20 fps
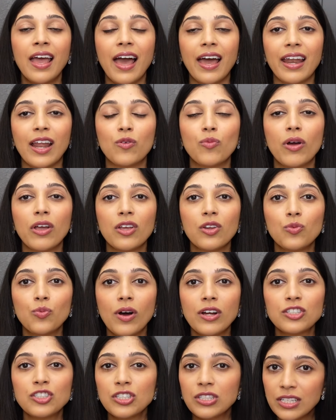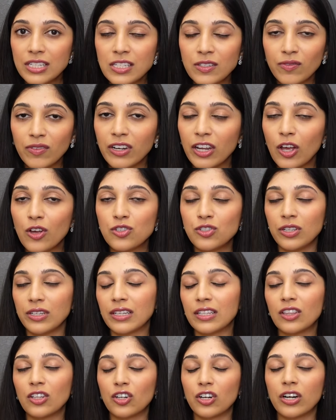and I want you to watch this video so you
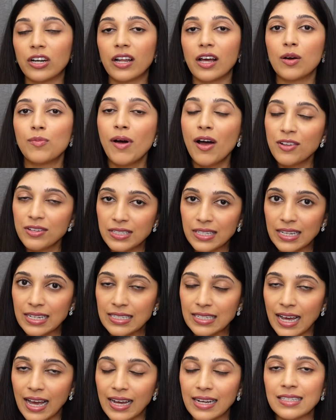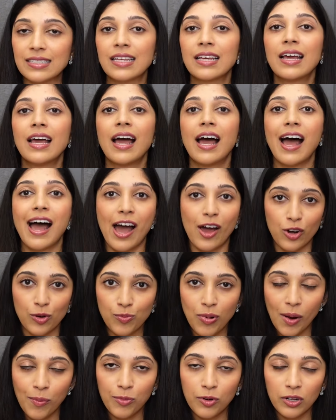can learn about skin tags, how to
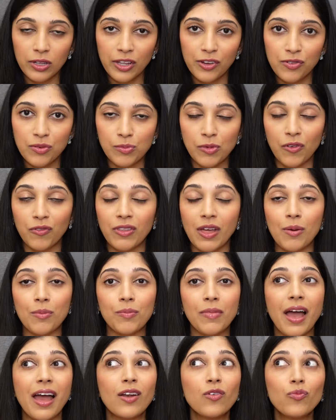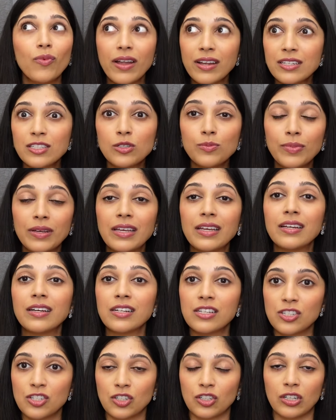properly remove them, and when to be
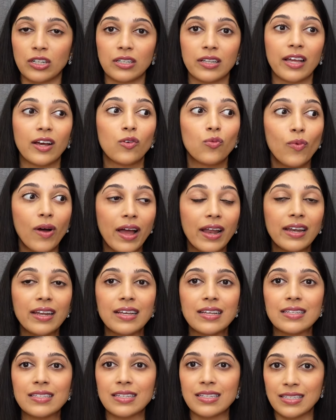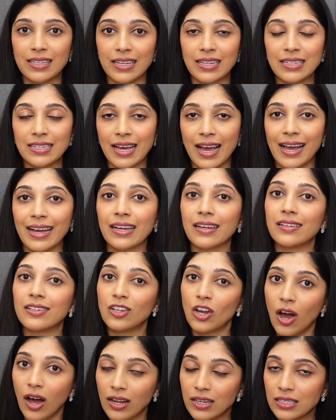concerned. Like, when is a skin tag
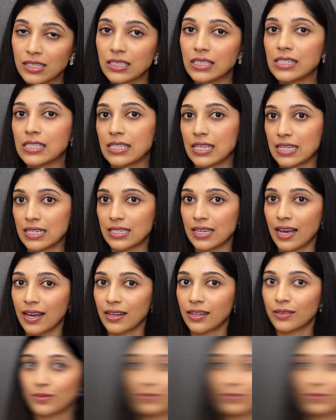not a skin tag?